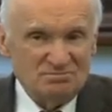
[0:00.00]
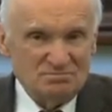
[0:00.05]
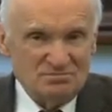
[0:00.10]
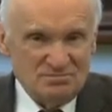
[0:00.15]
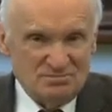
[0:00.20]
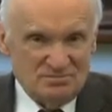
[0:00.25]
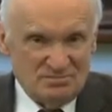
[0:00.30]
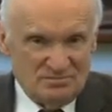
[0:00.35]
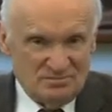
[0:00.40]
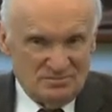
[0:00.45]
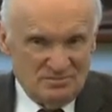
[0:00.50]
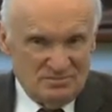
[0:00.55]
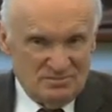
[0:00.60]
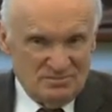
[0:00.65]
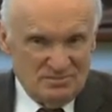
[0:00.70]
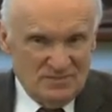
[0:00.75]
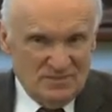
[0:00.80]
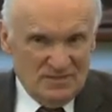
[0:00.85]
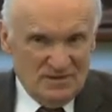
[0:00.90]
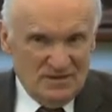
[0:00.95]
is
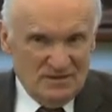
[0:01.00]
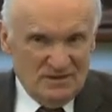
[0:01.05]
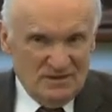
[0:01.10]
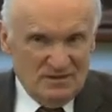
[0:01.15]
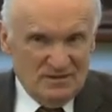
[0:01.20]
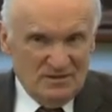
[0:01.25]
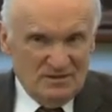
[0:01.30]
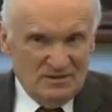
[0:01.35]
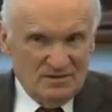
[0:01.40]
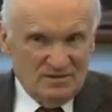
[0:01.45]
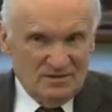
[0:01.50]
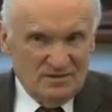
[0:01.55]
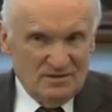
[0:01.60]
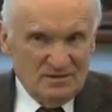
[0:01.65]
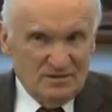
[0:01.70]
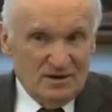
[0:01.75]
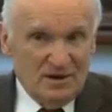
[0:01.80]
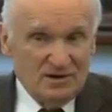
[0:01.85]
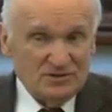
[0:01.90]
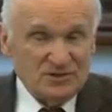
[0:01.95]
a
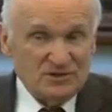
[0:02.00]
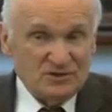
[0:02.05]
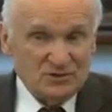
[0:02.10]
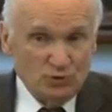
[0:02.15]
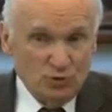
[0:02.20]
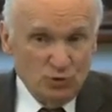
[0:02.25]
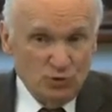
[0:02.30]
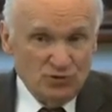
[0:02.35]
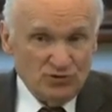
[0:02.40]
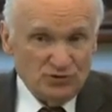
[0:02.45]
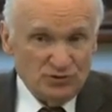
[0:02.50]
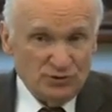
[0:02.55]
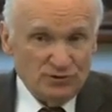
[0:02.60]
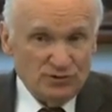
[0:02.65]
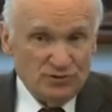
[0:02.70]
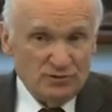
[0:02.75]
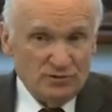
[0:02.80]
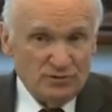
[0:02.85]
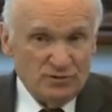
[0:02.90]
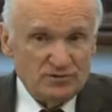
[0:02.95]
terrible
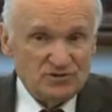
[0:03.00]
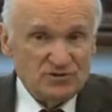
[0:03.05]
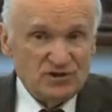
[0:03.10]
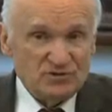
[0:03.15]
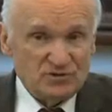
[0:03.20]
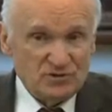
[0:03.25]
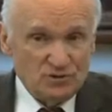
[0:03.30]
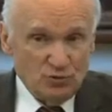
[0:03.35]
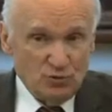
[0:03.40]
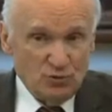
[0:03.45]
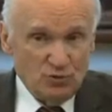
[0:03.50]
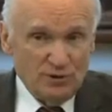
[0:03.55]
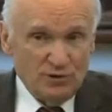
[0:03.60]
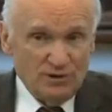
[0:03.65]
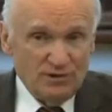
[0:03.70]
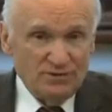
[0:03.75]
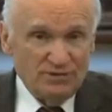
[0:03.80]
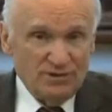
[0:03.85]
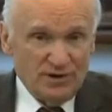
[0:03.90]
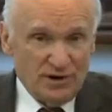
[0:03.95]
idea of
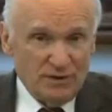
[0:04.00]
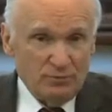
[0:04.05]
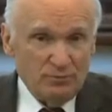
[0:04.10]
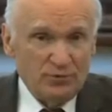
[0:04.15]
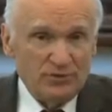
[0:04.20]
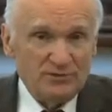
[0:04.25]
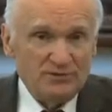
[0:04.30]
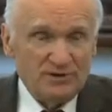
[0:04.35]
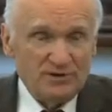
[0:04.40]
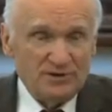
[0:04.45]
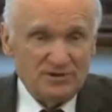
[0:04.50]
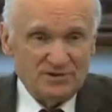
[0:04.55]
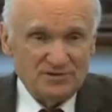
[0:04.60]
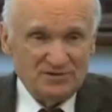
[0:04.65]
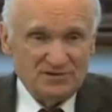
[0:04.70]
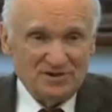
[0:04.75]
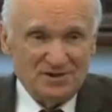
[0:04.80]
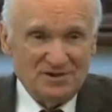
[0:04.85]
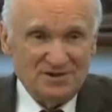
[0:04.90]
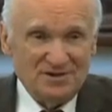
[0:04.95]

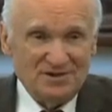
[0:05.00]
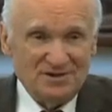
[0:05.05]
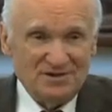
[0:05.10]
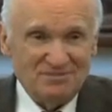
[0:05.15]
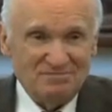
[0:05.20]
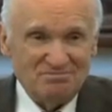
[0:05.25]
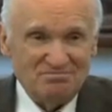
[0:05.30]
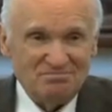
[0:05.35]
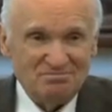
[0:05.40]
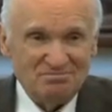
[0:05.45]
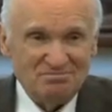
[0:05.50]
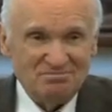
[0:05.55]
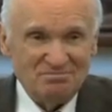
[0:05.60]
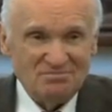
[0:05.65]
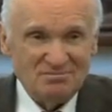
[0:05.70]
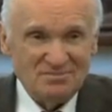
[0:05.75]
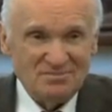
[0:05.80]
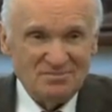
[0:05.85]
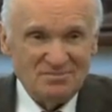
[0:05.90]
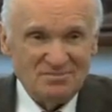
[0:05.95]
rewards. What does
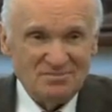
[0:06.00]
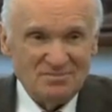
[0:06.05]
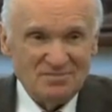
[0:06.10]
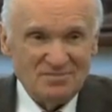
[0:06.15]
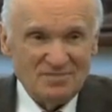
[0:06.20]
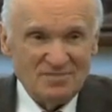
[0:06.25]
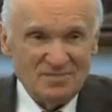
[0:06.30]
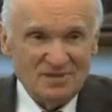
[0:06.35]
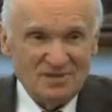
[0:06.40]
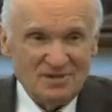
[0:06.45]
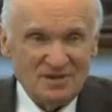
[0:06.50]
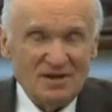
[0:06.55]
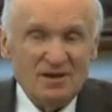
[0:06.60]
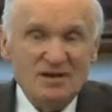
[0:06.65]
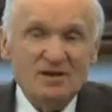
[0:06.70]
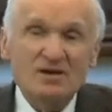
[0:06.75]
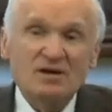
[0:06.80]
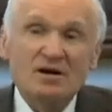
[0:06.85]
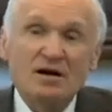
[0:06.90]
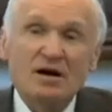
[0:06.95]
it mean?
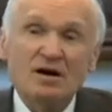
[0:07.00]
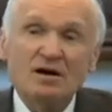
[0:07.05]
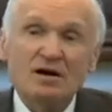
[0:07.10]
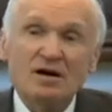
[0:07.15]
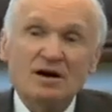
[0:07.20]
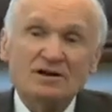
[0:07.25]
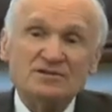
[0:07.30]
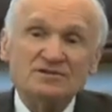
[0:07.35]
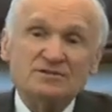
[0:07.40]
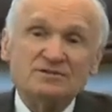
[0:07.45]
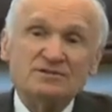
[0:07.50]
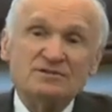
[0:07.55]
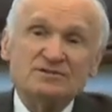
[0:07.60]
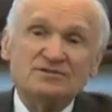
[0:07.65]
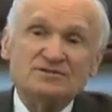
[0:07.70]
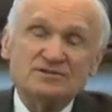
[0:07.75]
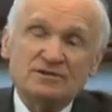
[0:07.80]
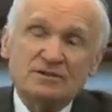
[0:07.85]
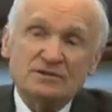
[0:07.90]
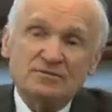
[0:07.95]
Reward
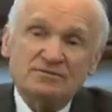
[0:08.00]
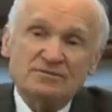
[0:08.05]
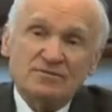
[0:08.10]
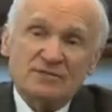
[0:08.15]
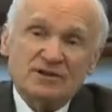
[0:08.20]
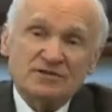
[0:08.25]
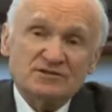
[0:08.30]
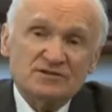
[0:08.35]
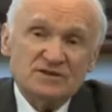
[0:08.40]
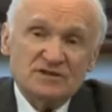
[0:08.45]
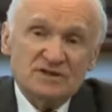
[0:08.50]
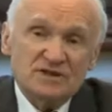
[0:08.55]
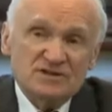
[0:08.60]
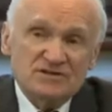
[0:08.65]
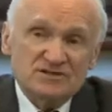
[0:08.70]
presupposes